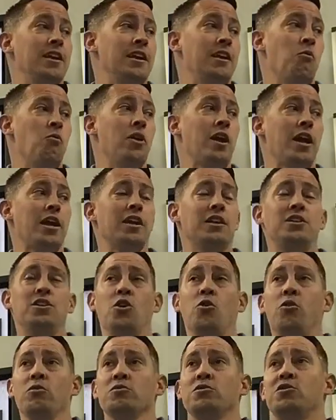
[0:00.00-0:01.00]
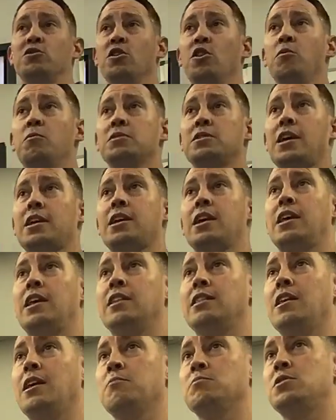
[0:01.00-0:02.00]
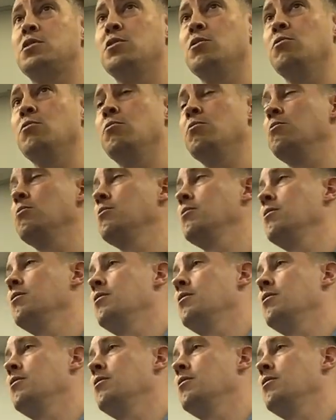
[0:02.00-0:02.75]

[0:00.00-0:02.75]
And what I could do on Zoom is I could get them to,